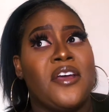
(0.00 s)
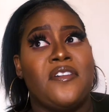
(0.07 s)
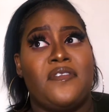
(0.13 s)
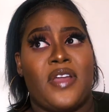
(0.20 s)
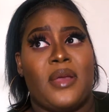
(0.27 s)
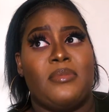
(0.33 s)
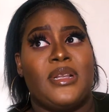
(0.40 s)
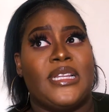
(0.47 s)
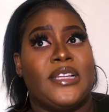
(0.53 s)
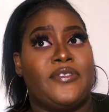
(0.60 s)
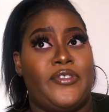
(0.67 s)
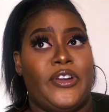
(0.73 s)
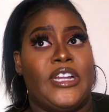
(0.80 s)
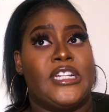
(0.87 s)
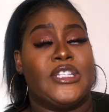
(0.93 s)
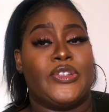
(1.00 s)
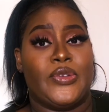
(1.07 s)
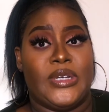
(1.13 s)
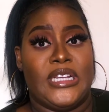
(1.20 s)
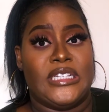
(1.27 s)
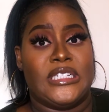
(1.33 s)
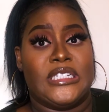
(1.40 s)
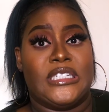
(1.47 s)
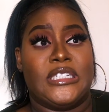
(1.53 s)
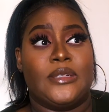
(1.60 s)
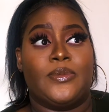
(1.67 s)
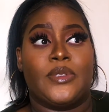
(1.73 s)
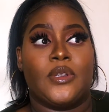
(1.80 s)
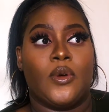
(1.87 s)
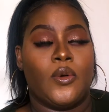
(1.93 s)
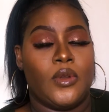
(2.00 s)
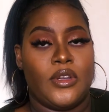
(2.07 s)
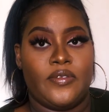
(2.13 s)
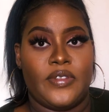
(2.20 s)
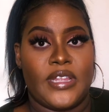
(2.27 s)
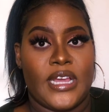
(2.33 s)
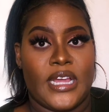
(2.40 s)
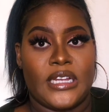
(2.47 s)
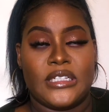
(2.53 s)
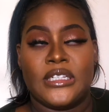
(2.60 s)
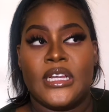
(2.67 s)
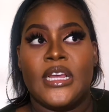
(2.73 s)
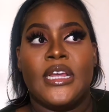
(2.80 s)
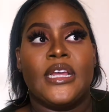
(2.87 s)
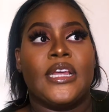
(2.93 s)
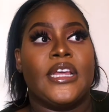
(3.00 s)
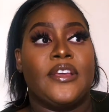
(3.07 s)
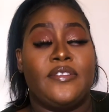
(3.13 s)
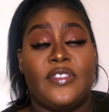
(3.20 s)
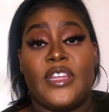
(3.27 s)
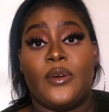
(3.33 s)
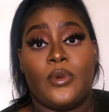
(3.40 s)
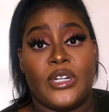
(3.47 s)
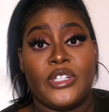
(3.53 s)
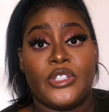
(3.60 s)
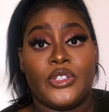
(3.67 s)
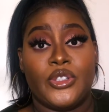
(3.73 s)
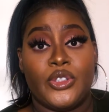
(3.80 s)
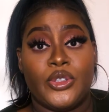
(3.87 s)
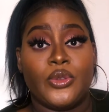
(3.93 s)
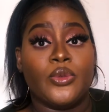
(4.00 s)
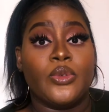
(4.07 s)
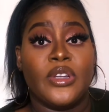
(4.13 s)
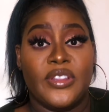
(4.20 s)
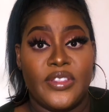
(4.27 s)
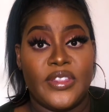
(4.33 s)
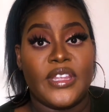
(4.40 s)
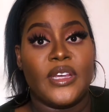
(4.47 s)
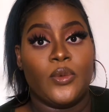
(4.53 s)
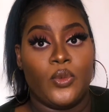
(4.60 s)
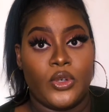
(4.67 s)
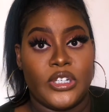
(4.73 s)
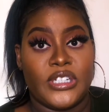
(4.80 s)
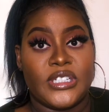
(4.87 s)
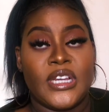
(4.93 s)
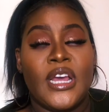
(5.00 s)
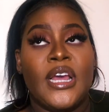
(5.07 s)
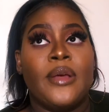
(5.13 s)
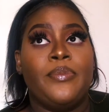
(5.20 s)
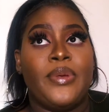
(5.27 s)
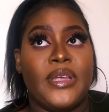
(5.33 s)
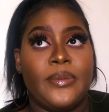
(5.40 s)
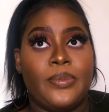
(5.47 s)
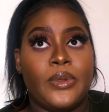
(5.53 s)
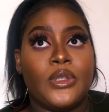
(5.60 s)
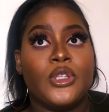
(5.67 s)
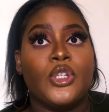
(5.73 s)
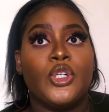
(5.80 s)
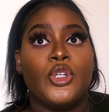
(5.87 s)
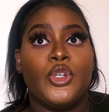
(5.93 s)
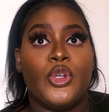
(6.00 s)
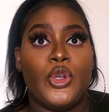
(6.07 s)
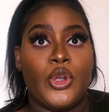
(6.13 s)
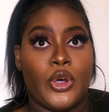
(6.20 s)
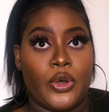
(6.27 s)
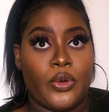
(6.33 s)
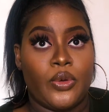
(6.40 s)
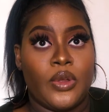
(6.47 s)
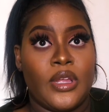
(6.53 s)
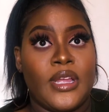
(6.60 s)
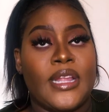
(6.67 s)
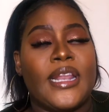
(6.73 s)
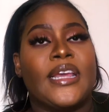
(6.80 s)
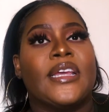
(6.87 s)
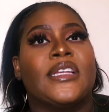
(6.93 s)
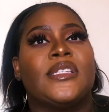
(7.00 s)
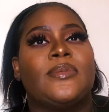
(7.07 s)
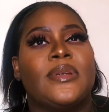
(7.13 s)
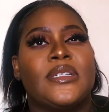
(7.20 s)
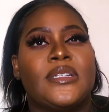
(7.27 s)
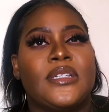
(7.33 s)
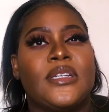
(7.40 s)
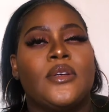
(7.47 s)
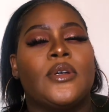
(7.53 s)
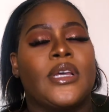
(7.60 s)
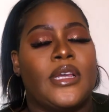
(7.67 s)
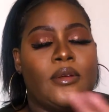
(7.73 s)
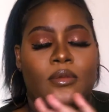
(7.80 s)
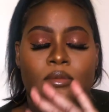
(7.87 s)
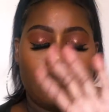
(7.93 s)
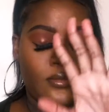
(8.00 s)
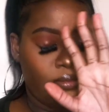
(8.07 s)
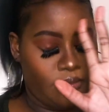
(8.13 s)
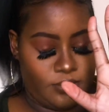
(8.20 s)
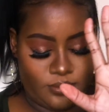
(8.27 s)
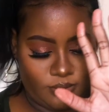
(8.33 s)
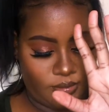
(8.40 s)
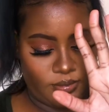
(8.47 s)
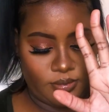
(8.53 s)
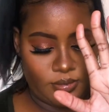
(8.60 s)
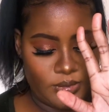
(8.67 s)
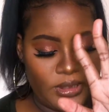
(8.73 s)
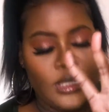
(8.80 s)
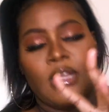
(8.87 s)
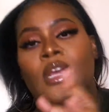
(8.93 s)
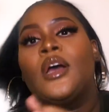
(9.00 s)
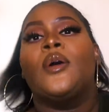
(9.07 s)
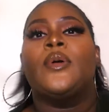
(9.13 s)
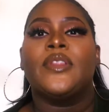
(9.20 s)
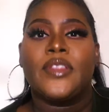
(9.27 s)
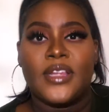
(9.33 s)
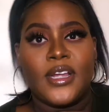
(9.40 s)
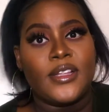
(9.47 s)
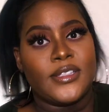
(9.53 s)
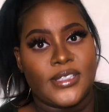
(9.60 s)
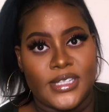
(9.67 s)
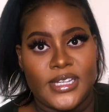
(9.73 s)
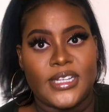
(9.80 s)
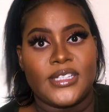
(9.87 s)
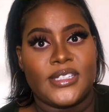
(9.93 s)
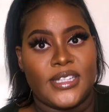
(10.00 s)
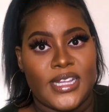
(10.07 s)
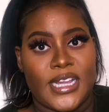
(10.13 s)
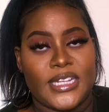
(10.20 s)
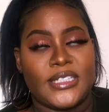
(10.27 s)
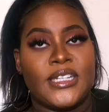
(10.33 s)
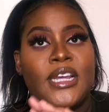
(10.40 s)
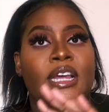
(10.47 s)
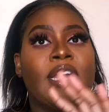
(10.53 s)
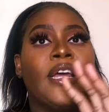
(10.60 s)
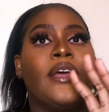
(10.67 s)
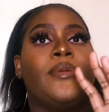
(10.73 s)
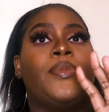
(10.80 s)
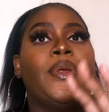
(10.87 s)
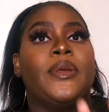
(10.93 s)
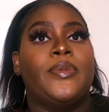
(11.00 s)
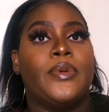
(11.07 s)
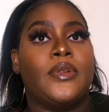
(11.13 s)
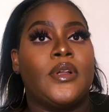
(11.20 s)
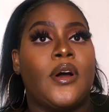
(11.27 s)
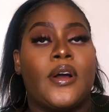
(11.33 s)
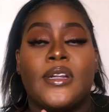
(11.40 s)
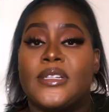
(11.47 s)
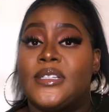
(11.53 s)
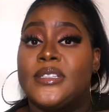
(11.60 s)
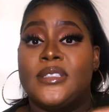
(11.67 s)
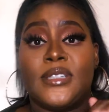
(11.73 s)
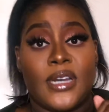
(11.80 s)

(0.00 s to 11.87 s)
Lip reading: family, friends, relationships, all of that. If they wanted to, they would. People know, especially, okay, one thing I'll say is that people aren't